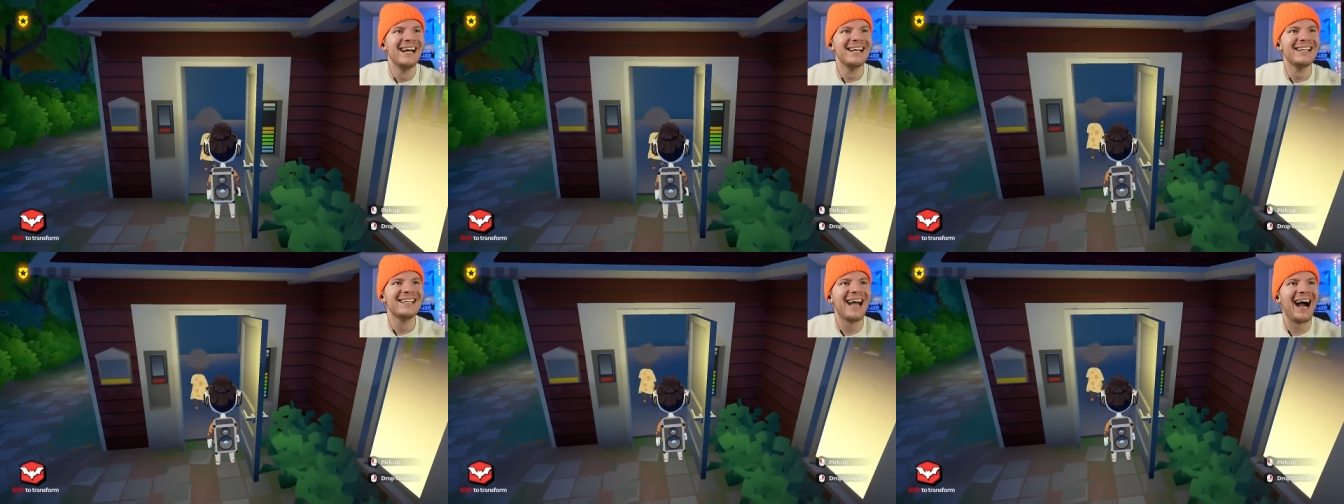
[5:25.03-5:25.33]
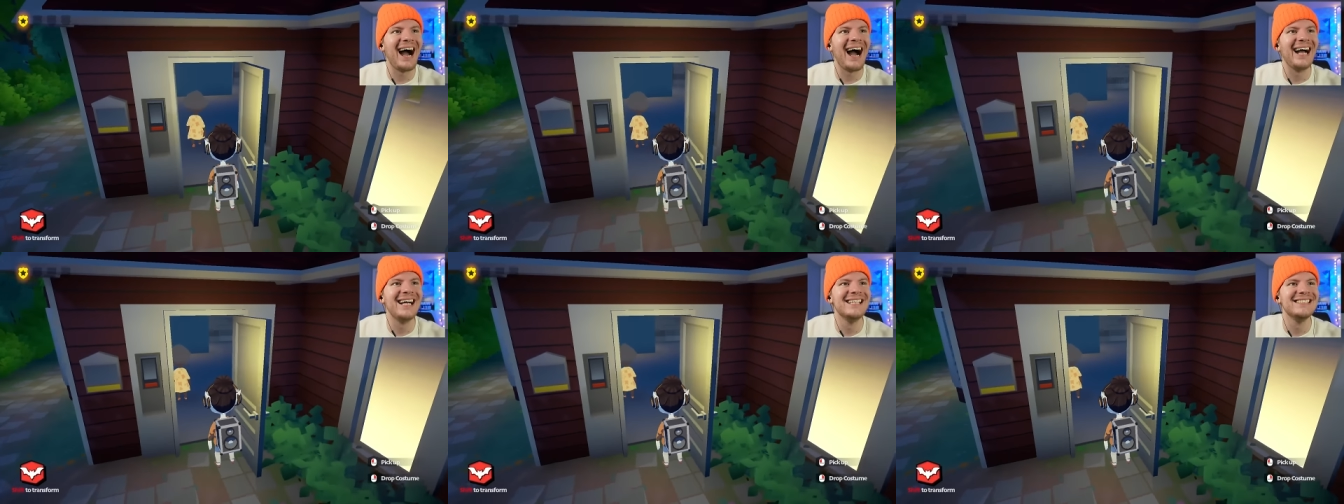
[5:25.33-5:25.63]

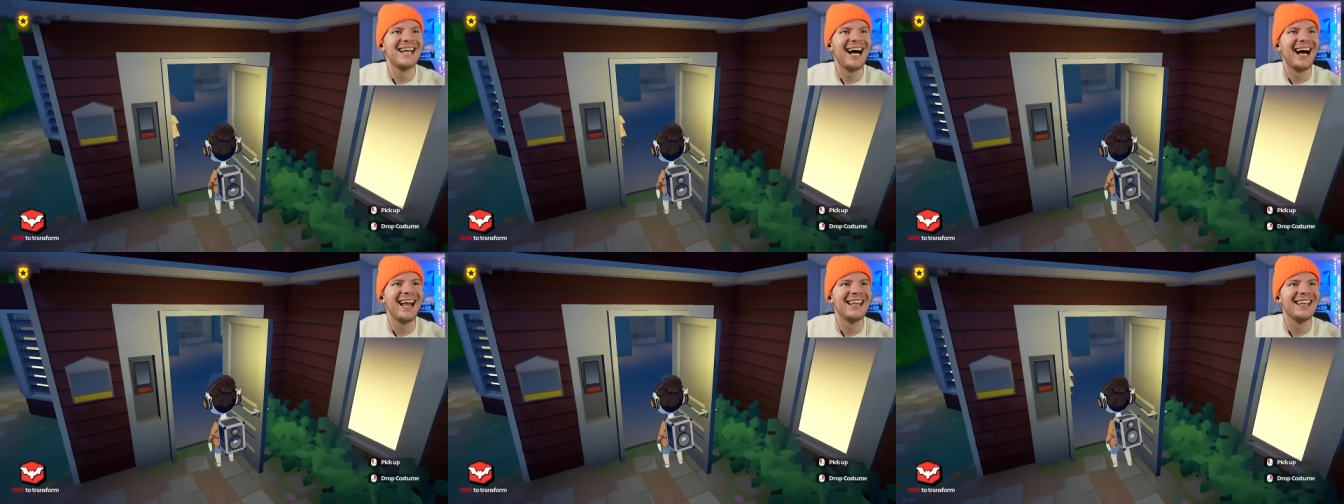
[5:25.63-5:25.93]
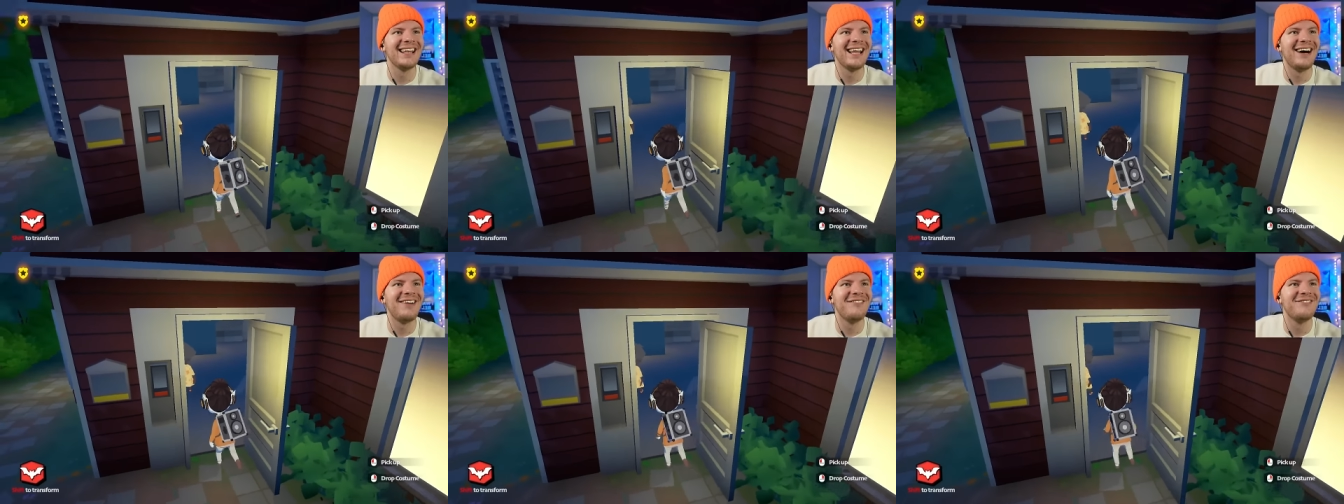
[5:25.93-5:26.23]
Guys, I
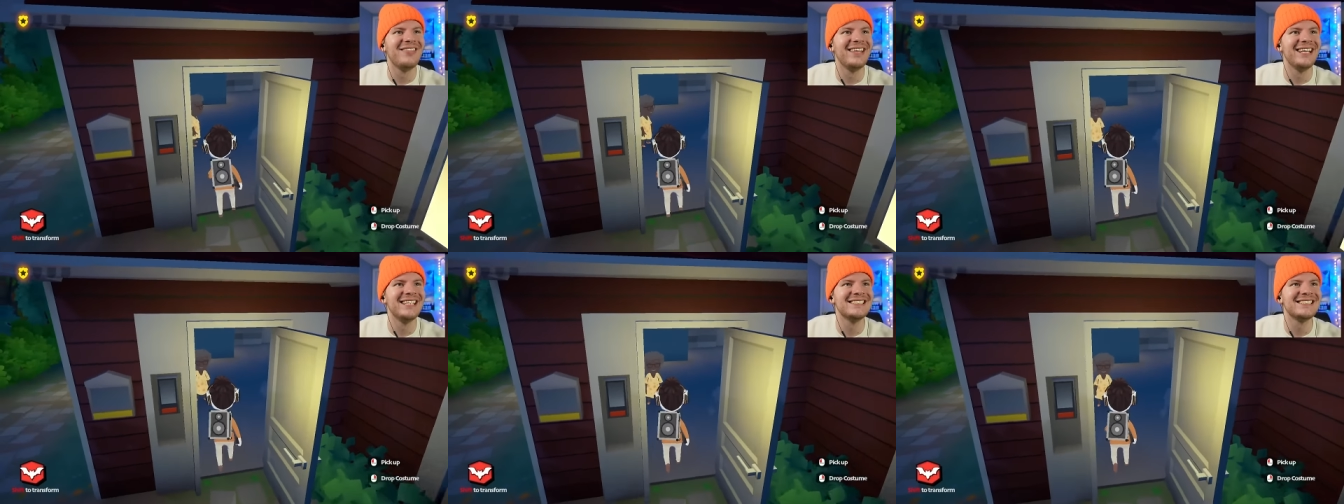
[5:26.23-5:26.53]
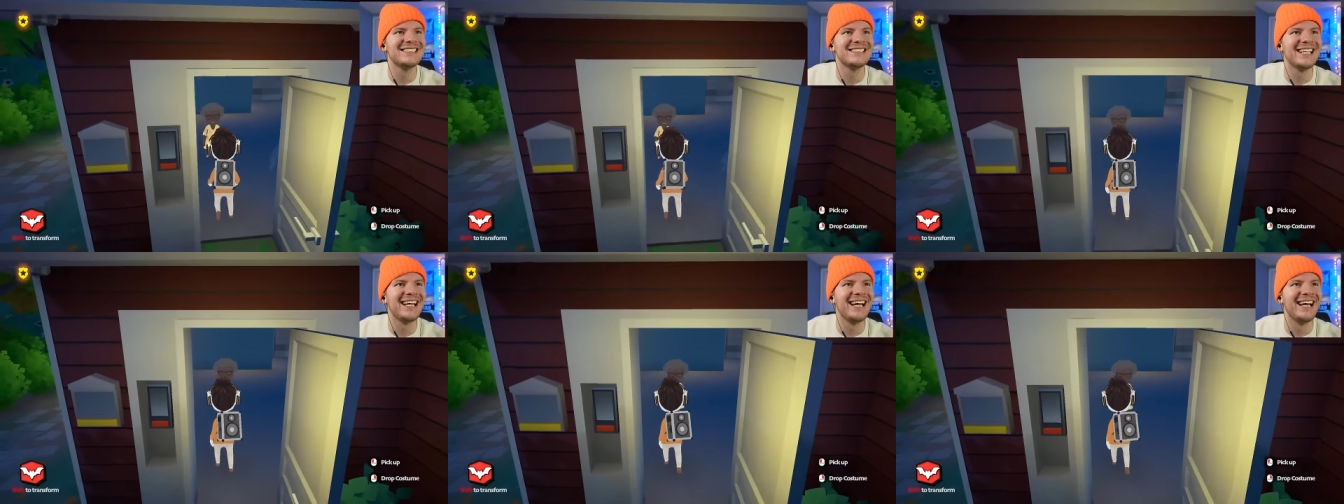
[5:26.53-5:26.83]
love this
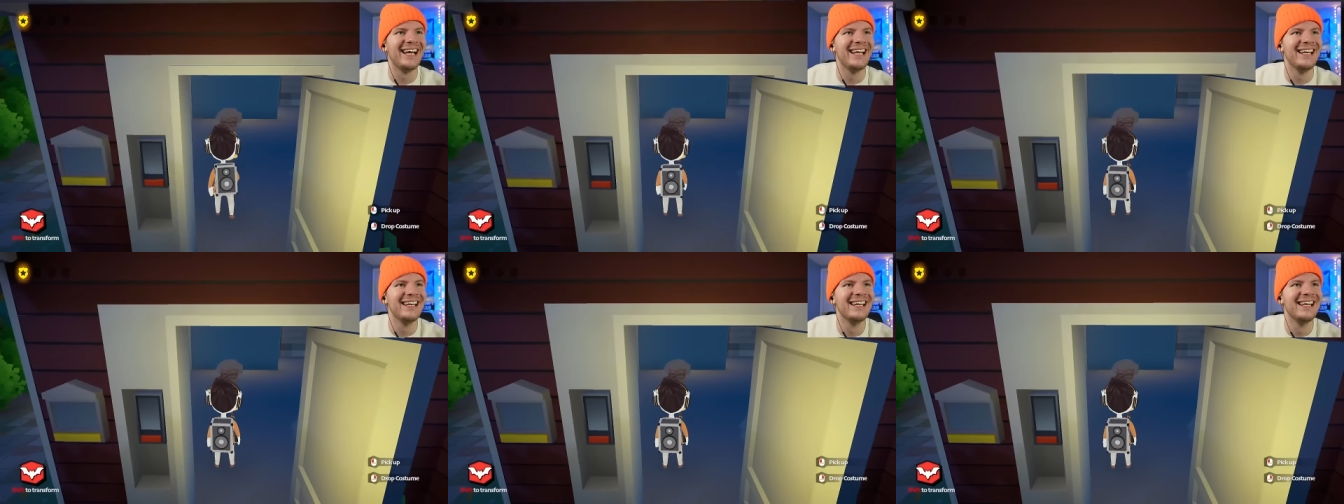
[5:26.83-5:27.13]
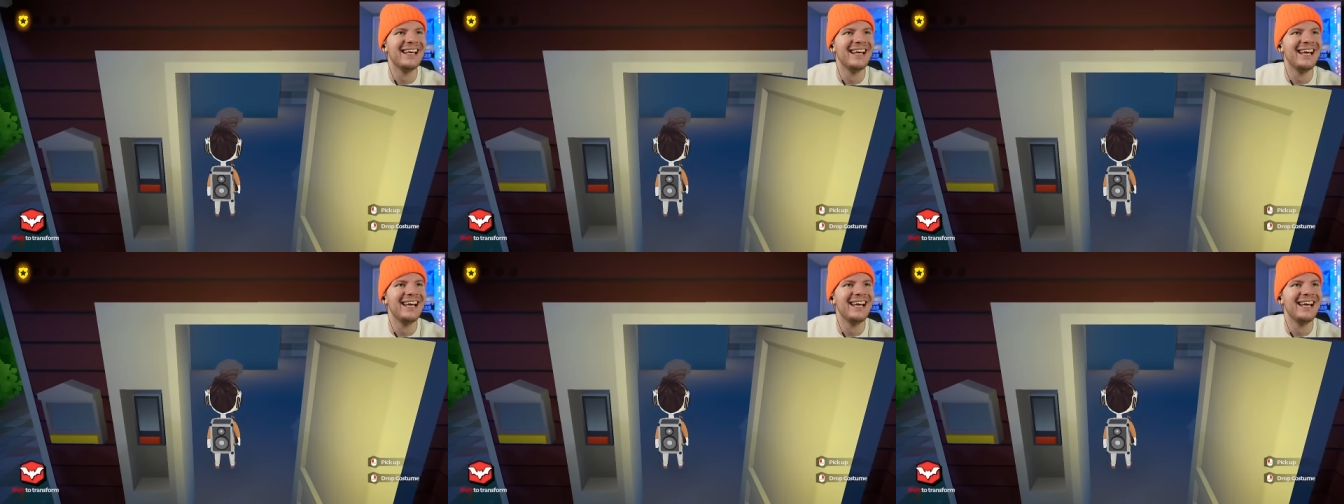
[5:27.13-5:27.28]
shit.